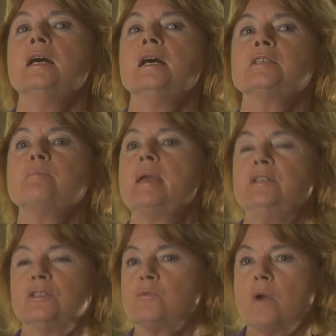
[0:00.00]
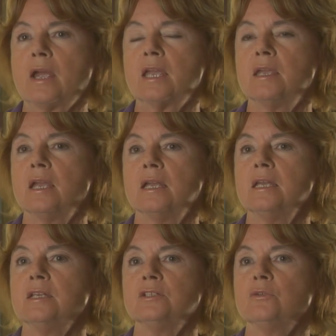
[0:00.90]
has made its way
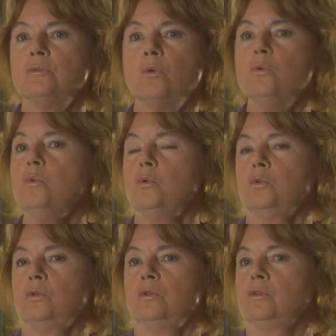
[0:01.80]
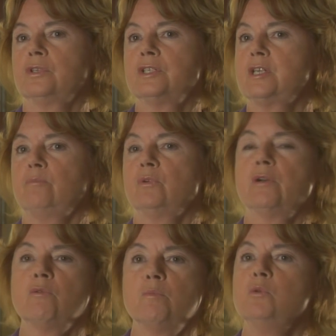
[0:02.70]
into all
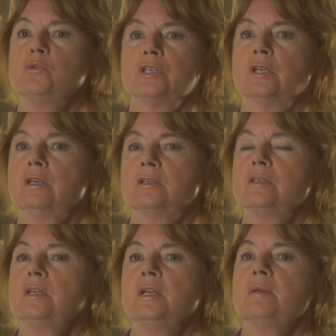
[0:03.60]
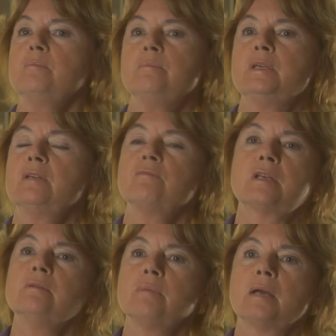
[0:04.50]
contemporary reporting, be it
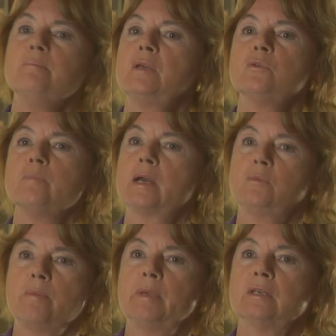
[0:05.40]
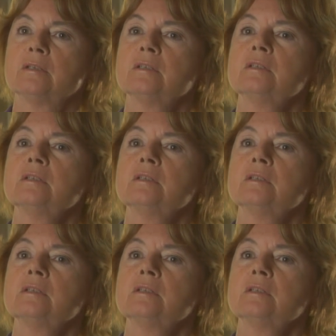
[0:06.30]
written by men or by women.